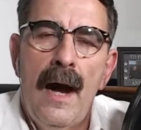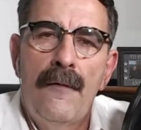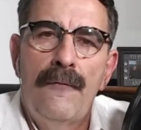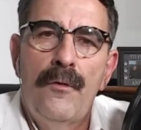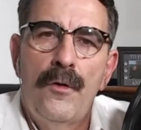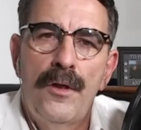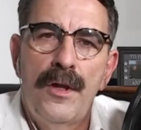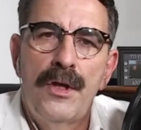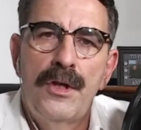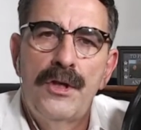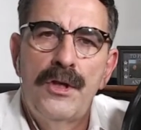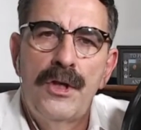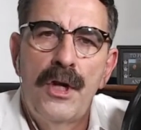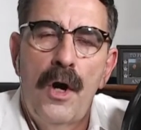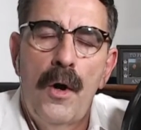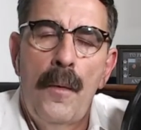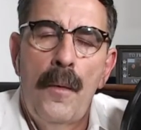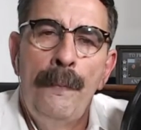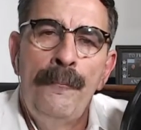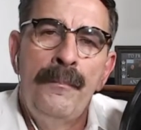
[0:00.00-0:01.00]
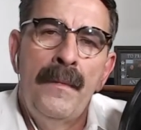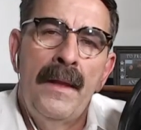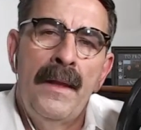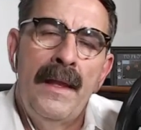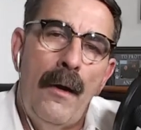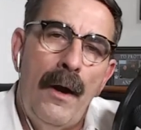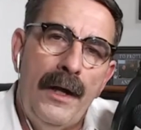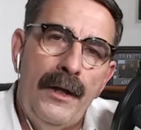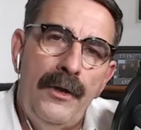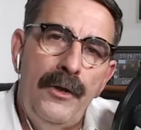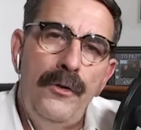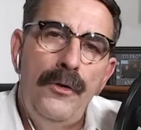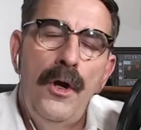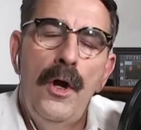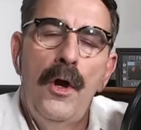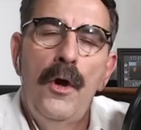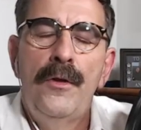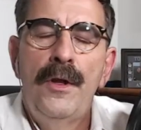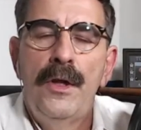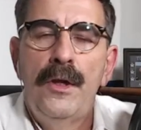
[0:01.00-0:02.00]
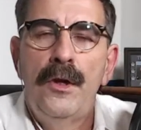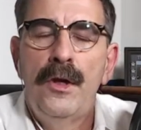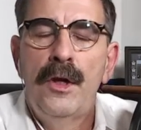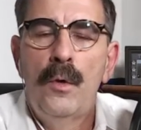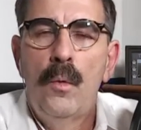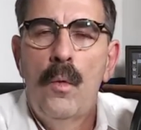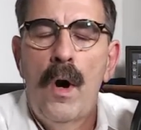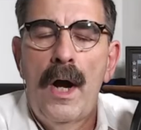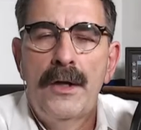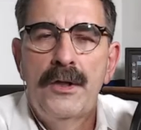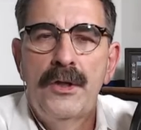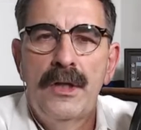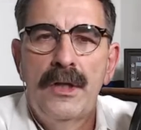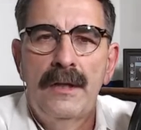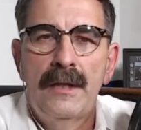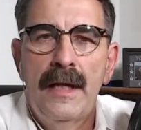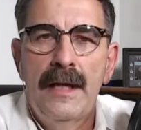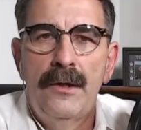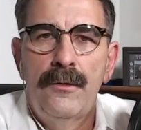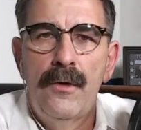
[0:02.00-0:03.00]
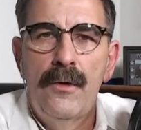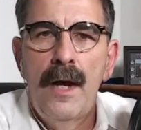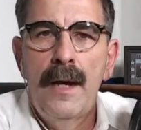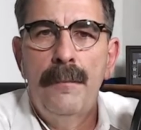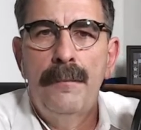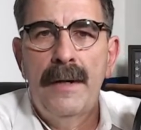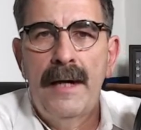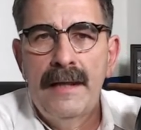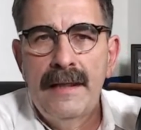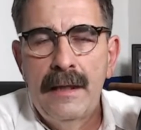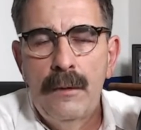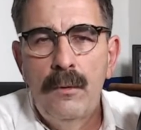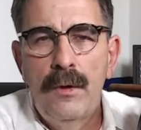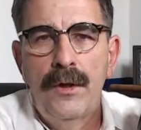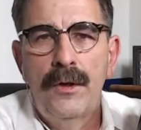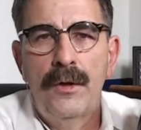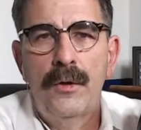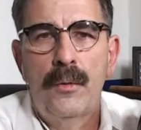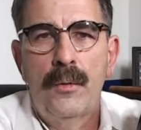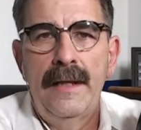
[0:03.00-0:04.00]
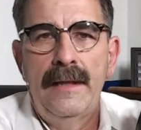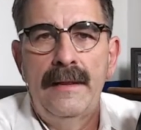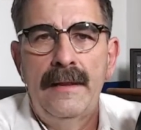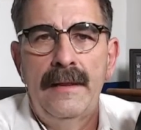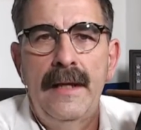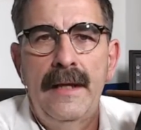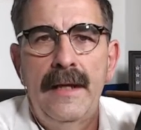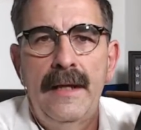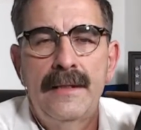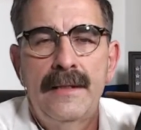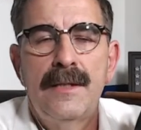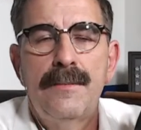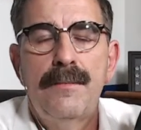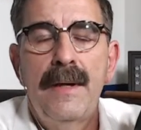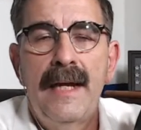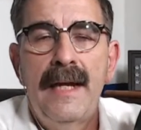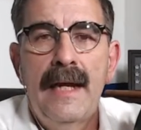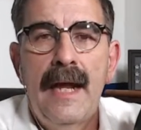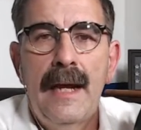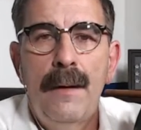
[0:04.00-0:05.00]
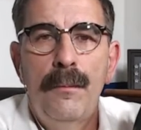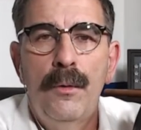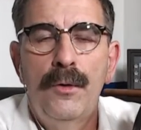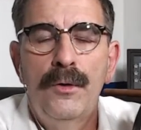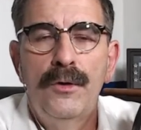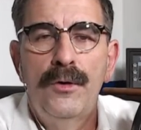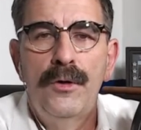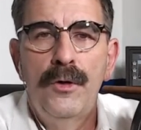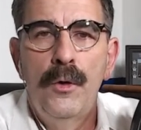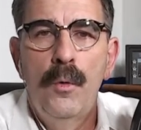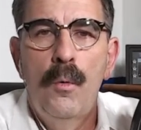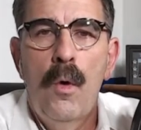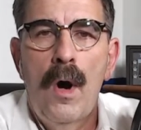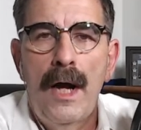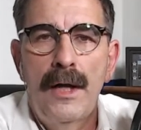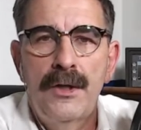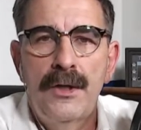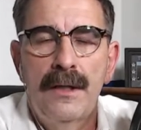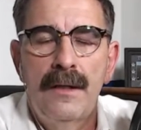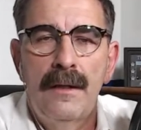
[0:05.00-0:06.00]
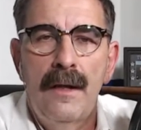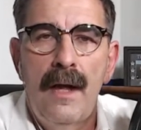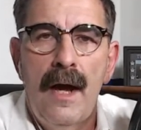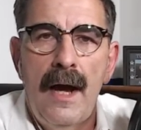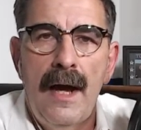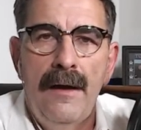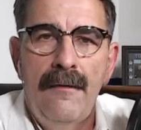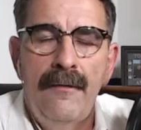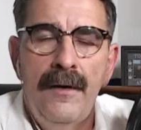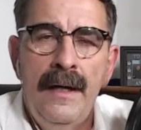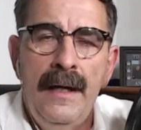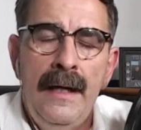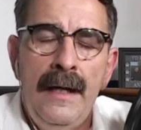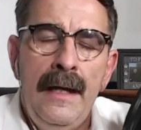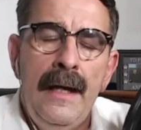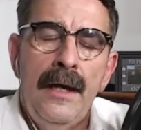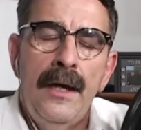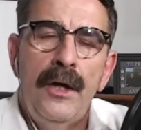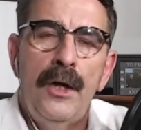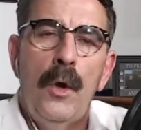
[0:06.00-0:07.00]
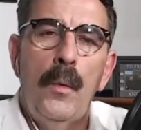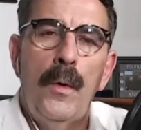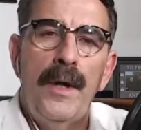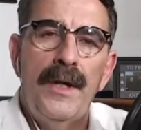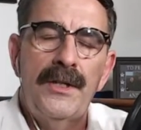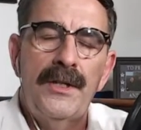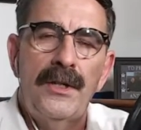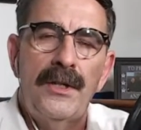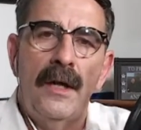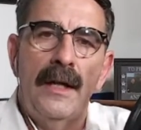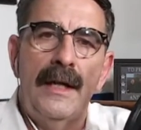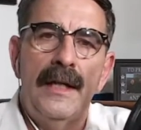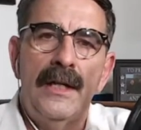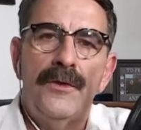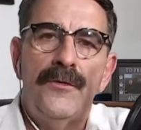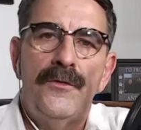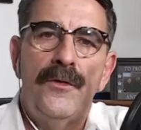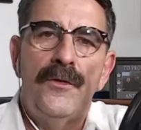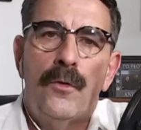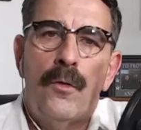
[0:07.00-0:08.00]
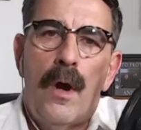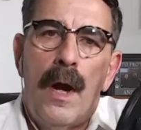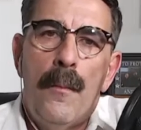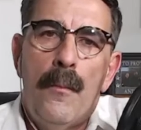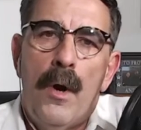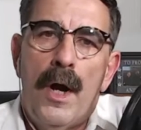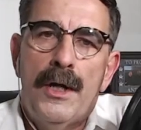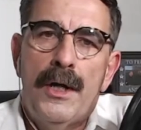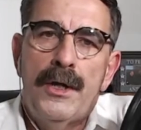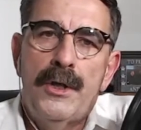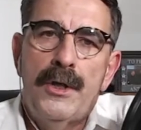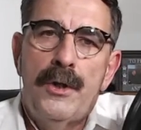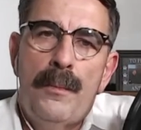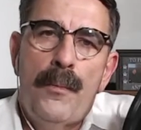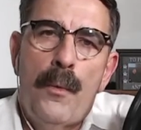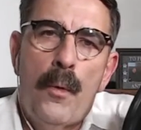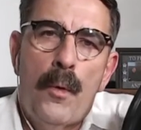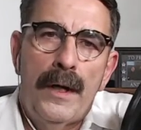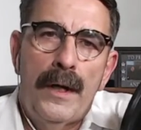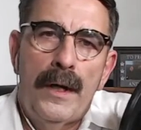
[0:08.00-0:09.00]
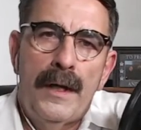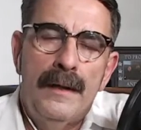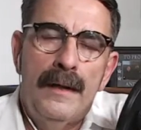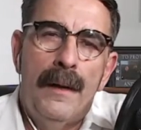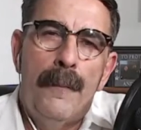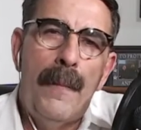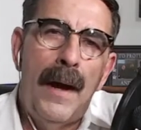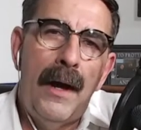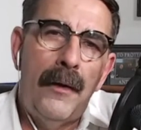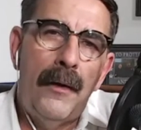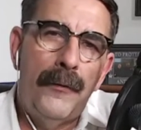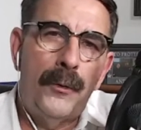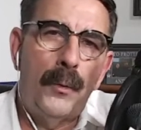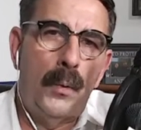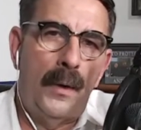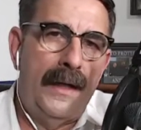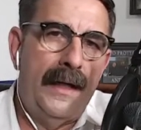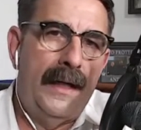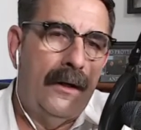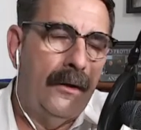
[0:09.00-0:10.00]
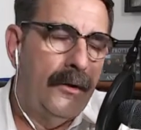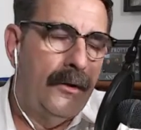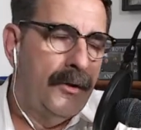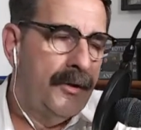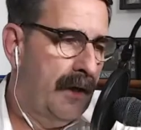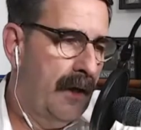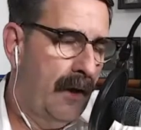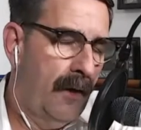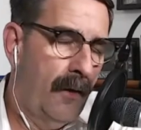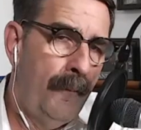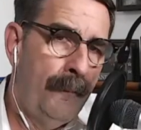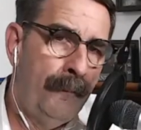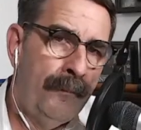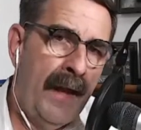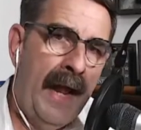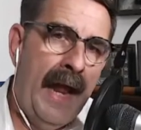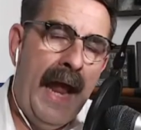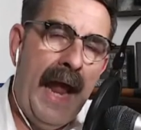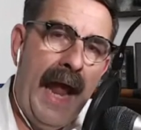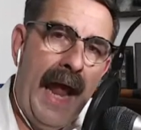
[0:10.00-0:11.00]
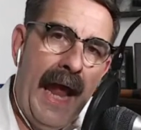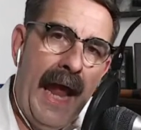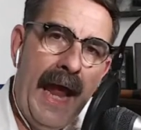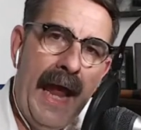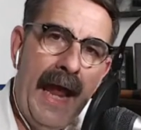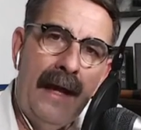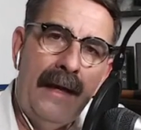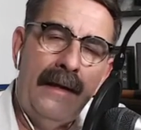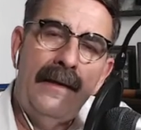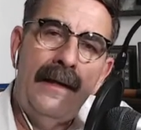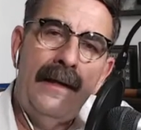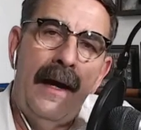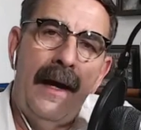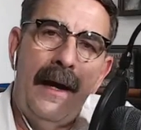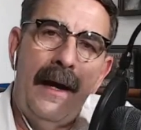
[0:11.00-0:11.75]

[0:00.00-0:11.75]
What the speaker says: for this show? Now, I do know that you can watch it later on, but I think one of the great things is being able to watch it live. You know, we started Eastvale Crime Watch and Reporting about 3 years ago, and